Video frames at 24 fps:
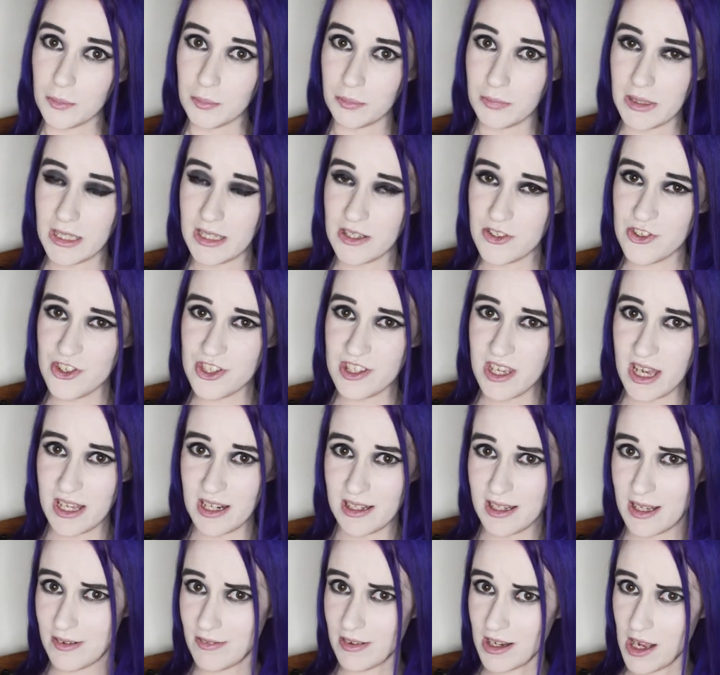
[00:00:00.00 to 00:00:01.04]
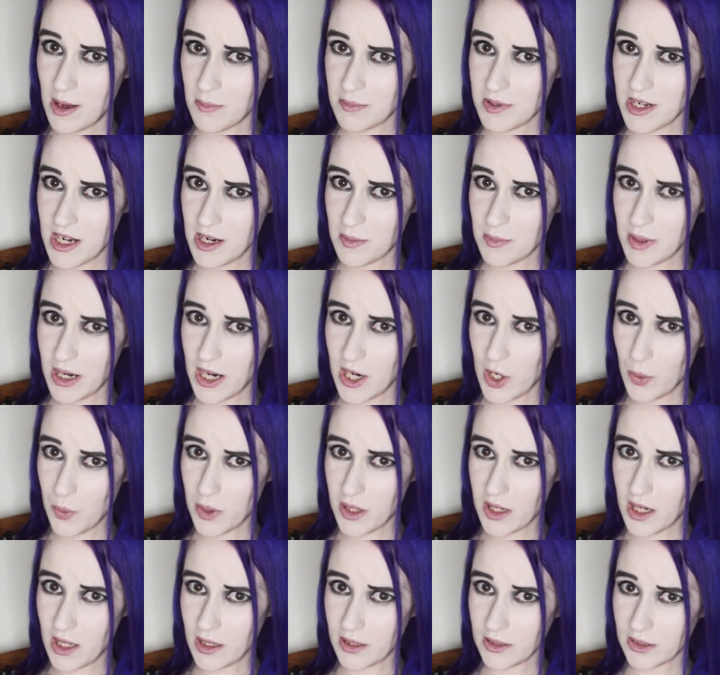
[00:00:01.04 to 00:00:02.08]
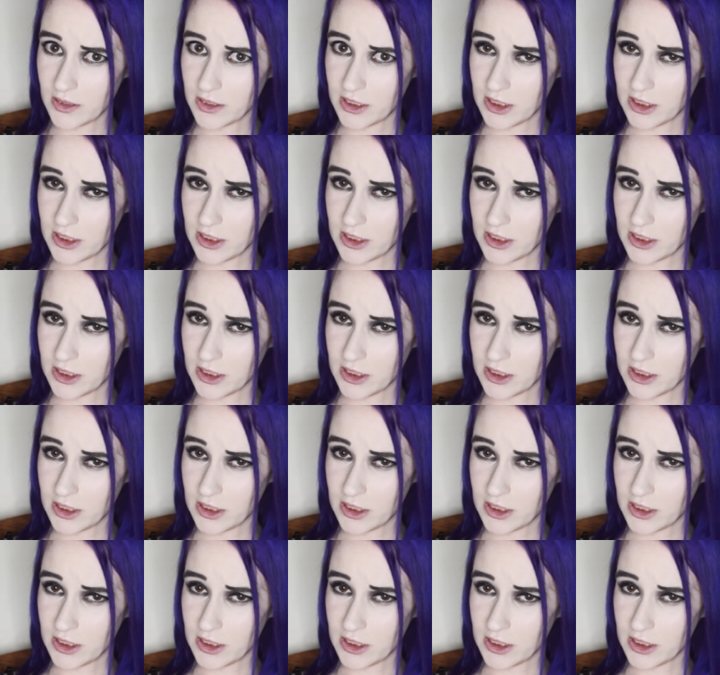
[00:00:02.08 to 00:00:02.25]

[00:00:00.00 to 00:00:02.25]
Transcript: me just kind of giving up dyeing my hair red colors,